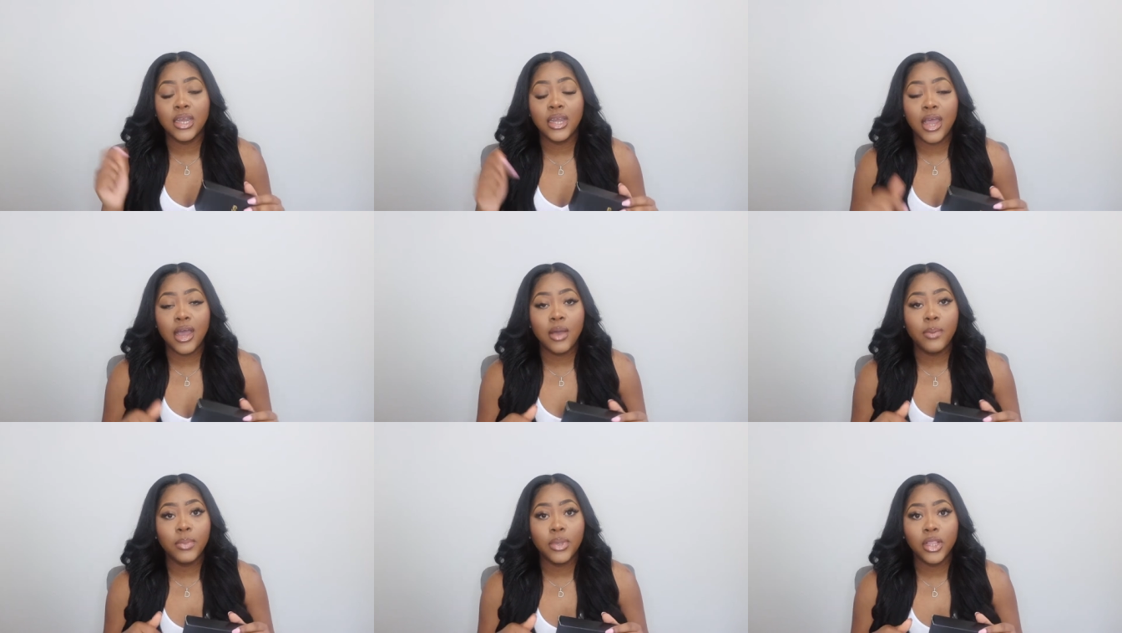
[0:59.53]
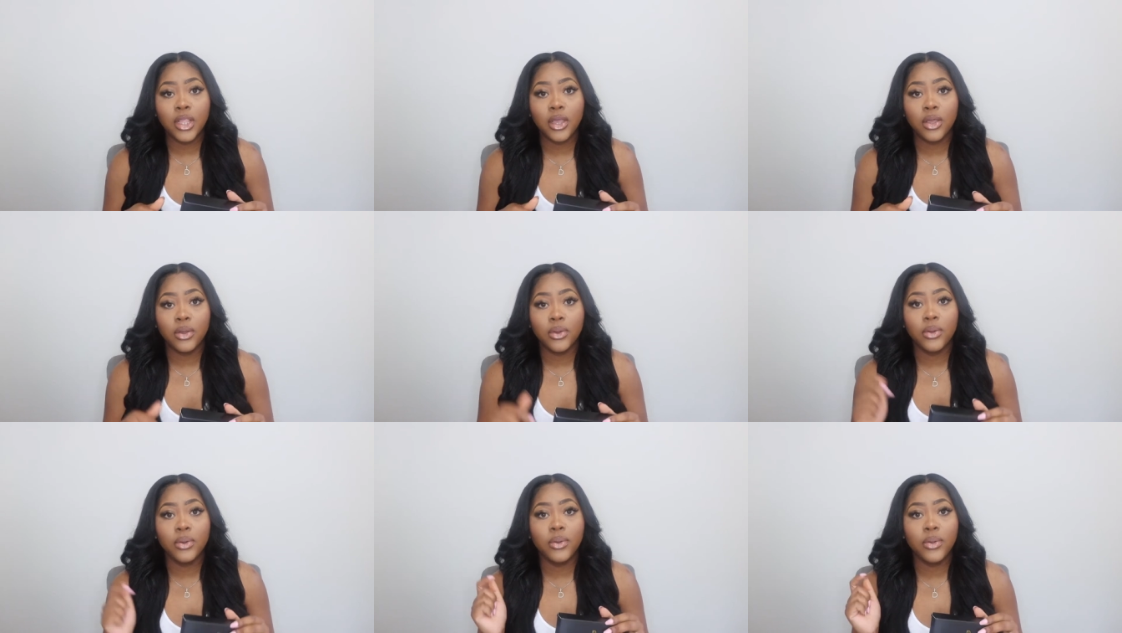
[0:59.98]
down
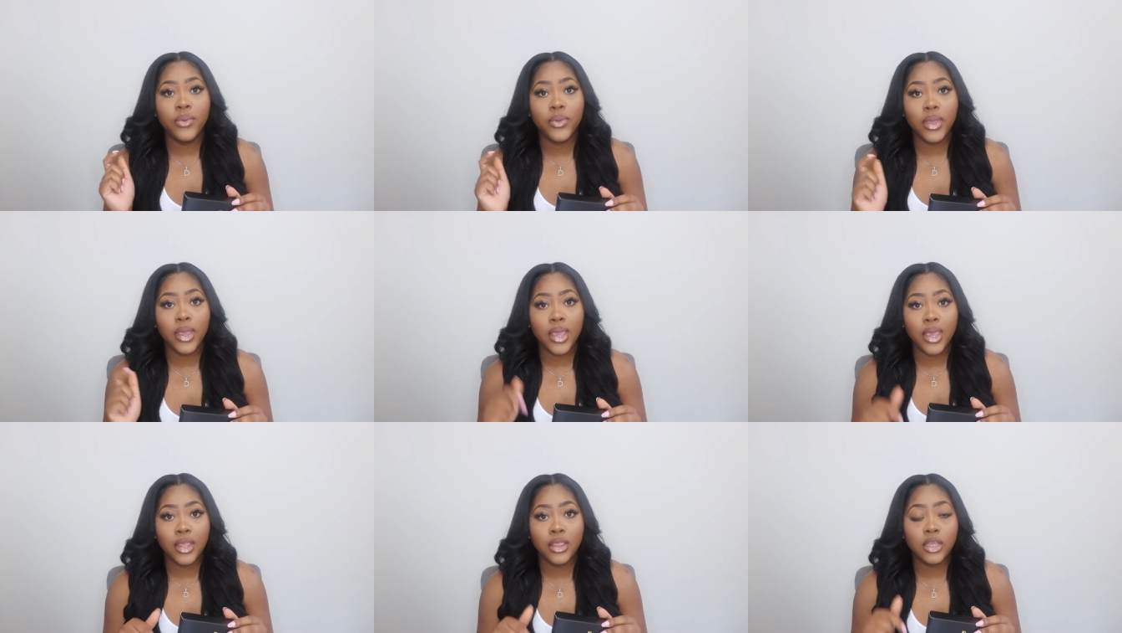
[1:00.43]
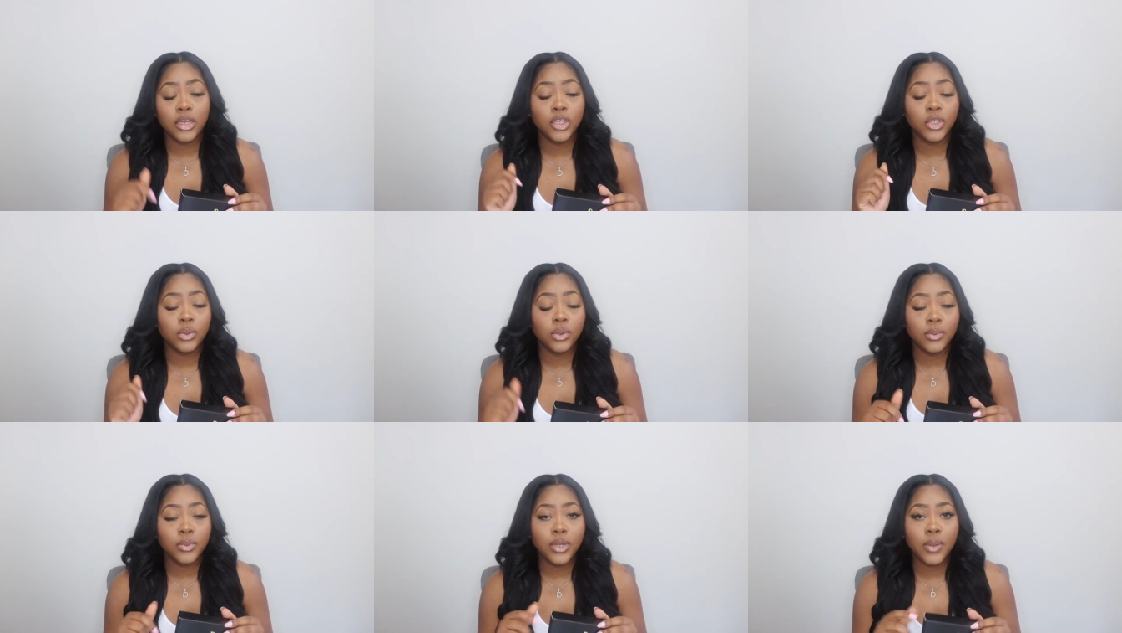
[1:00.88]
below in the
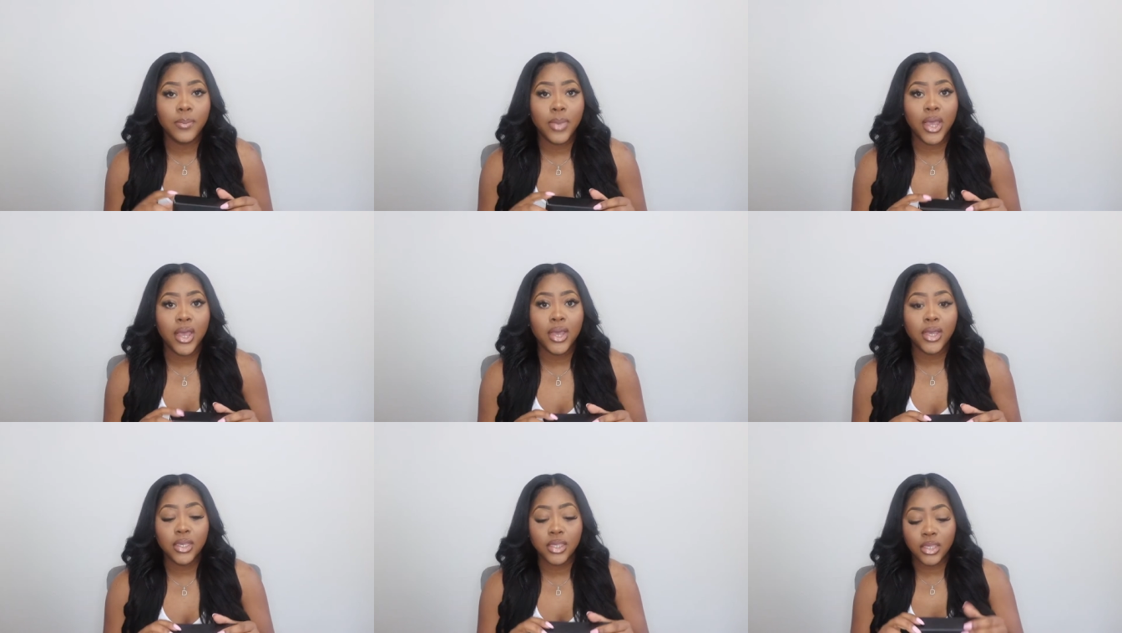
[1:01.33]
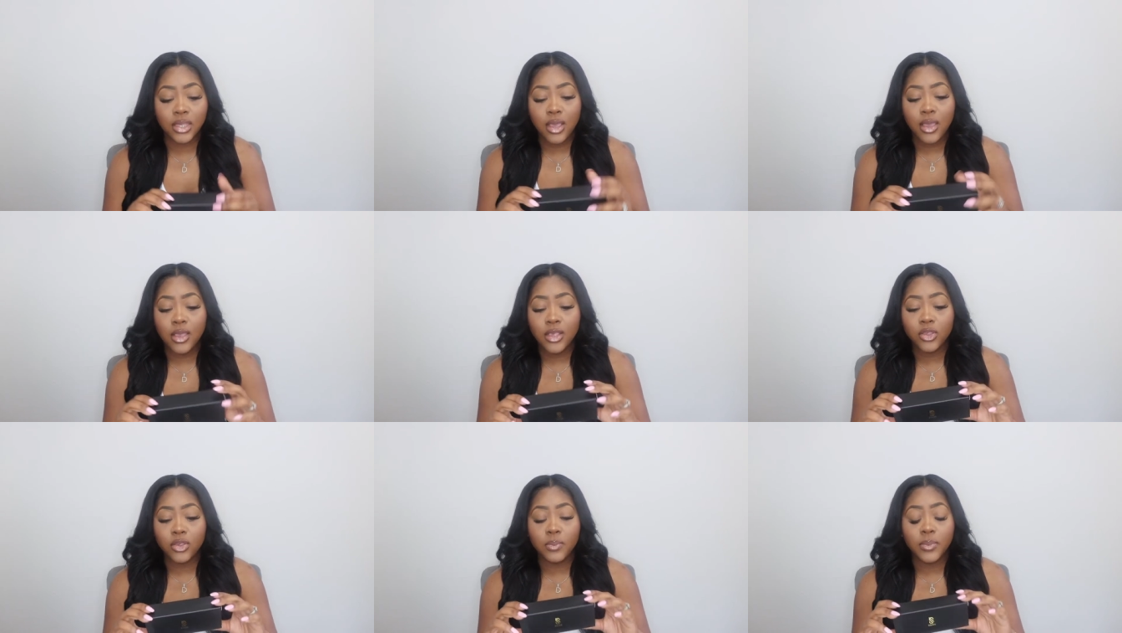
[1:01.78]
description box.
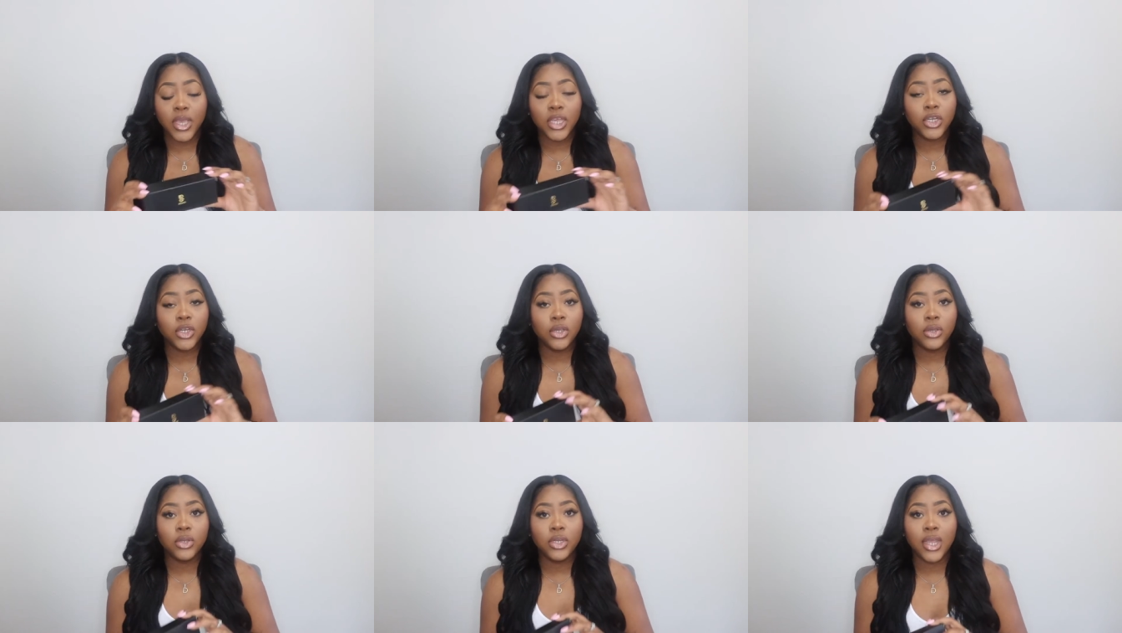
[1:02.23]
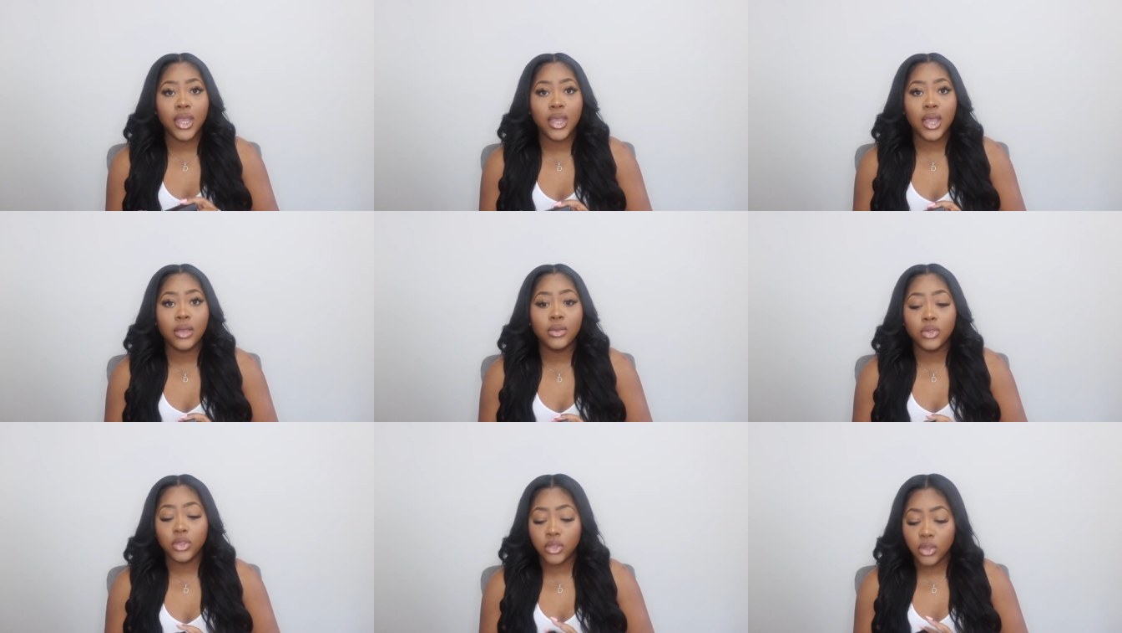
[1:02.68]
So make sure you check
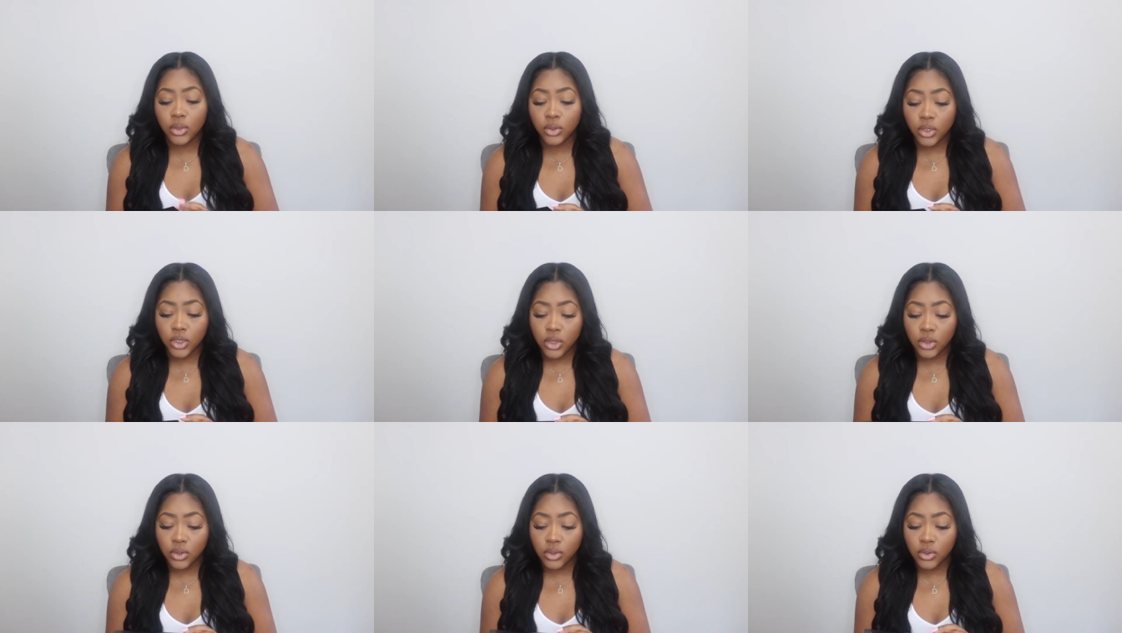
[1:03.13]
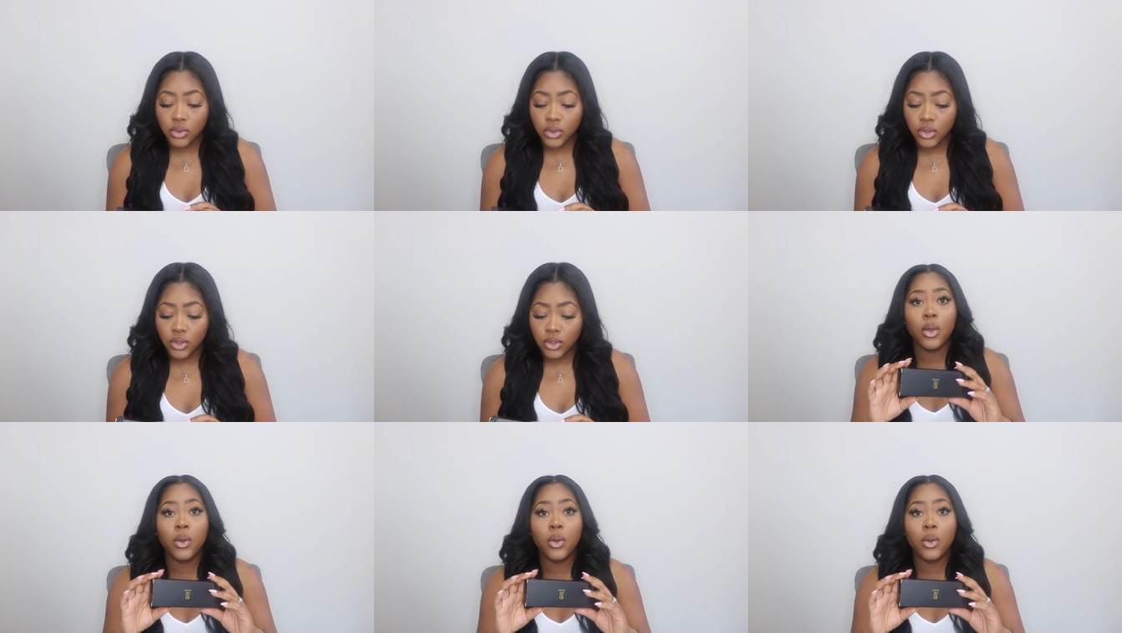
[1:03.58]
out Sojo's